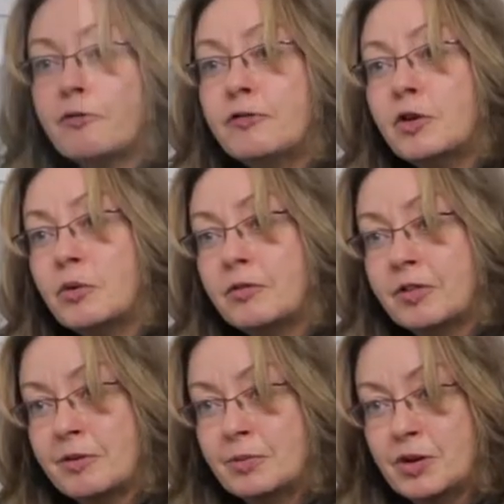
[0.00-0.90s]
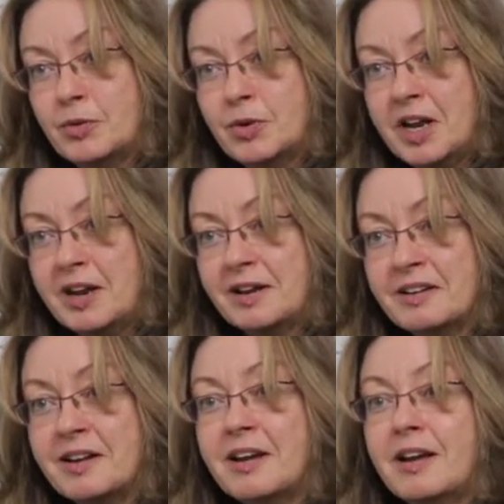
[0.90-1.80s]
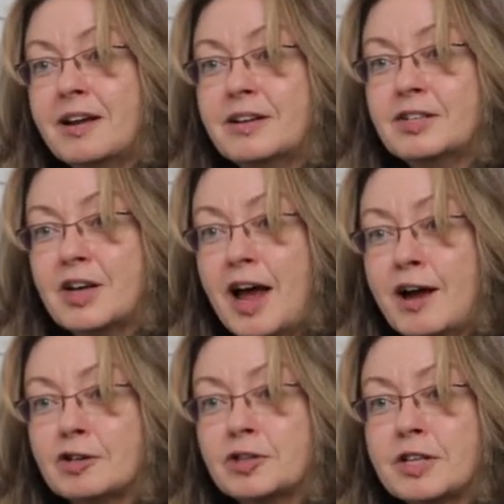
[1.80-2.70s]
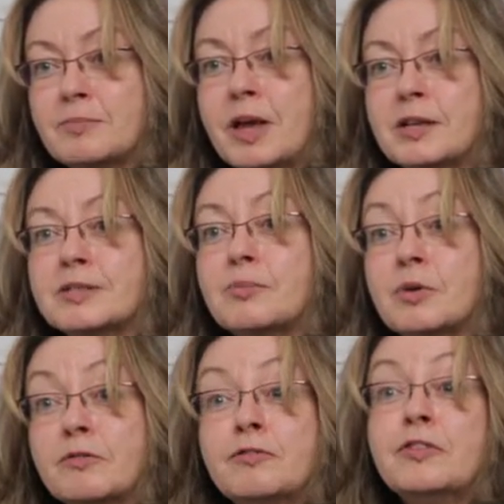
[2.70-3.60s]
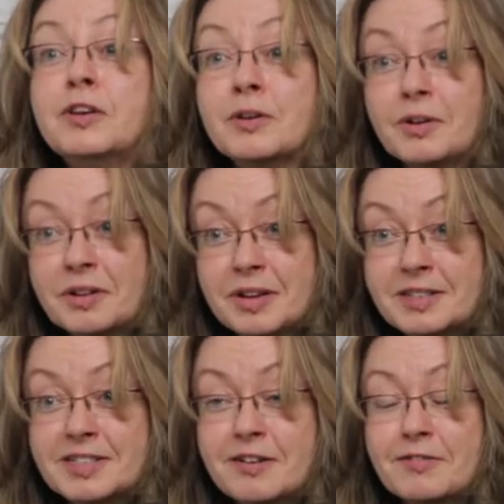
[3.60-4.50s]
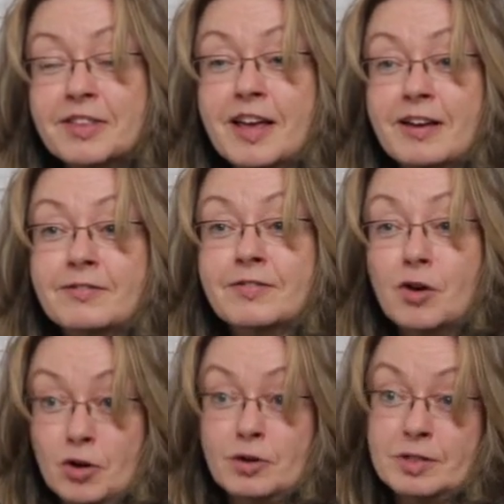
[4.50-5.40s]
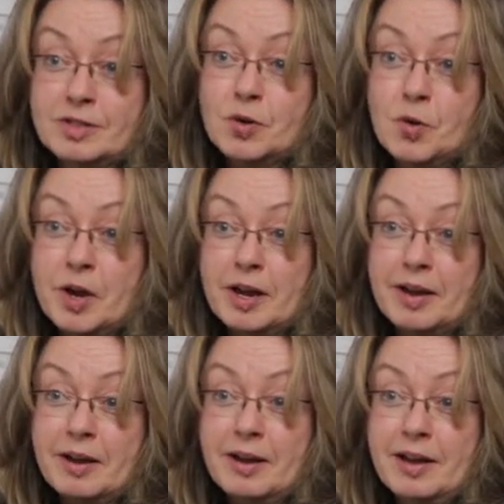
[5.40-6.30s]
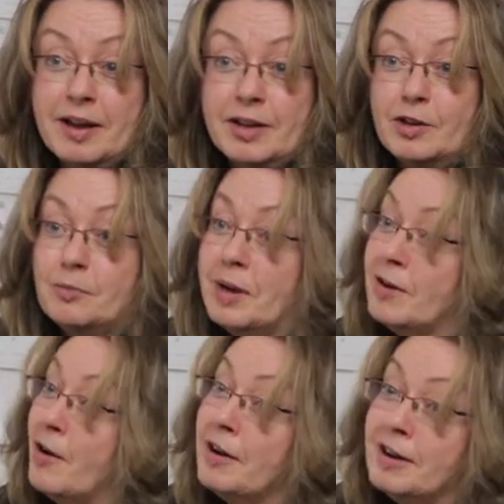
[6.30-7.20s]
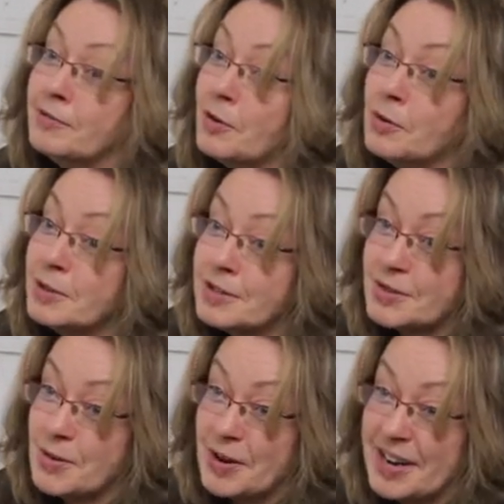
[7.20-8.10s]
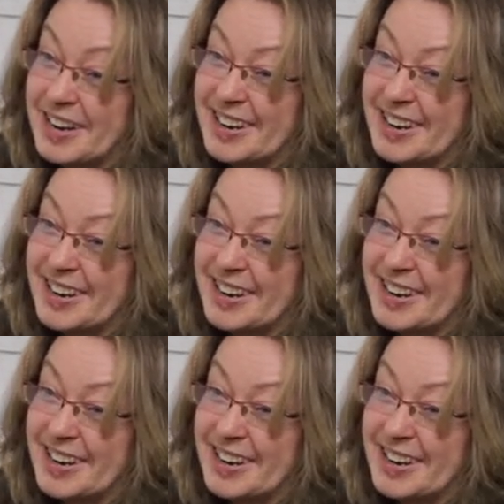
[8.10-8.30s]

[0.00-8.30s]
few of them do you need to actually make someone feel as if they've heard a story. You may not have told a story,